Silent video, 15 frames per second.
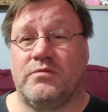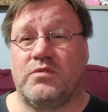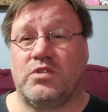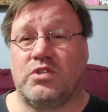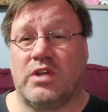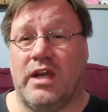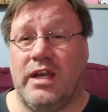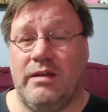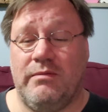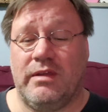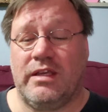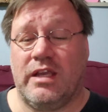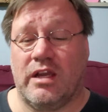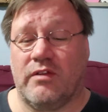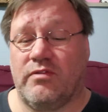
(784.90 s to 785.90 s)
try to be
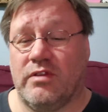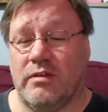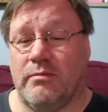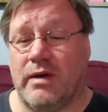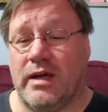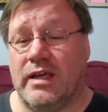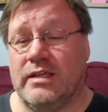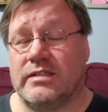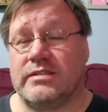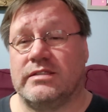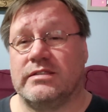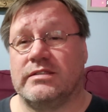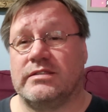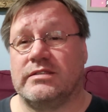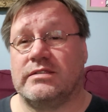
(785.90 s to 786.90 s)
careful of biases.